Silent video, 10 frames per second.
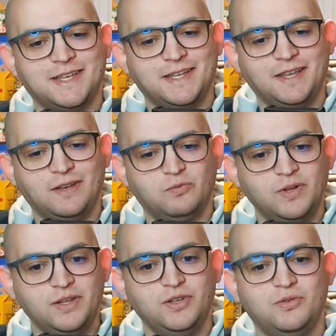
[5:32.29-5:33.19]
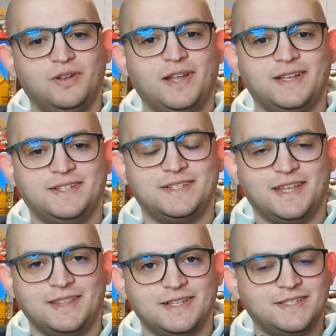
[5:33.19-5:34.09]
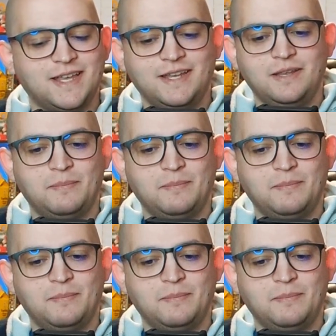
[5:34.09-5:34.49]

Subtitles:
It really utilizes like the zany